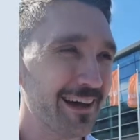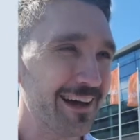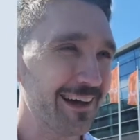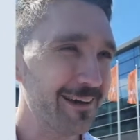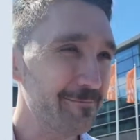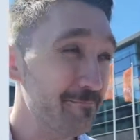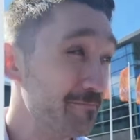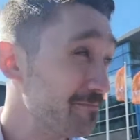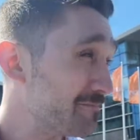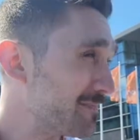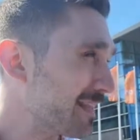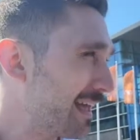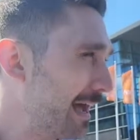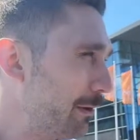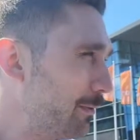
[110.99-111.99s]
Um,
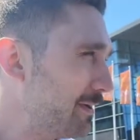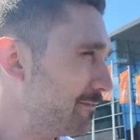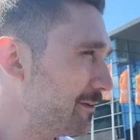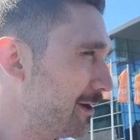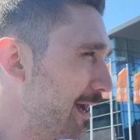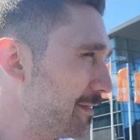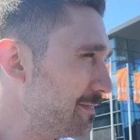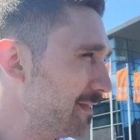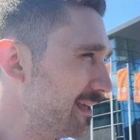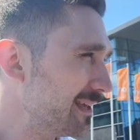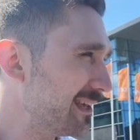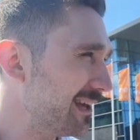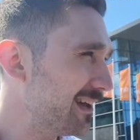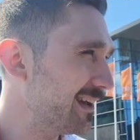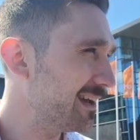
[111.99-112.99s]
however, I
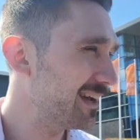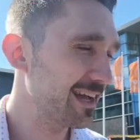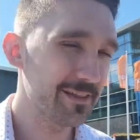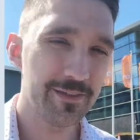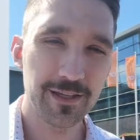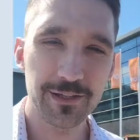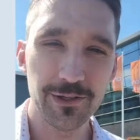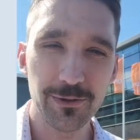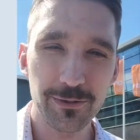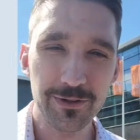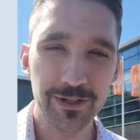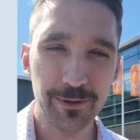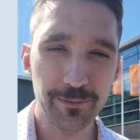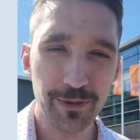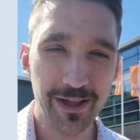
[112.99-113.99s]
think uh, I think
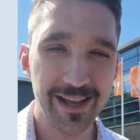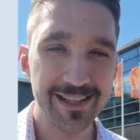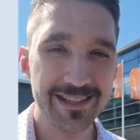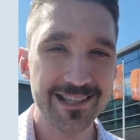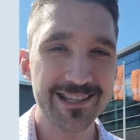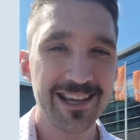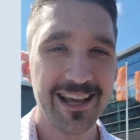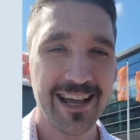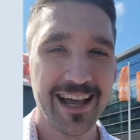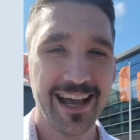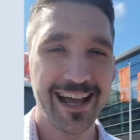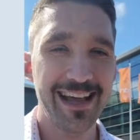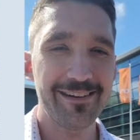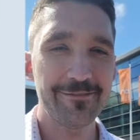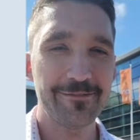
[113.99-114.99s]
nuclear plants
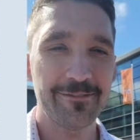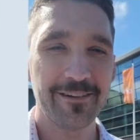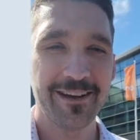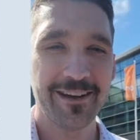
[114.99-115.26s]
have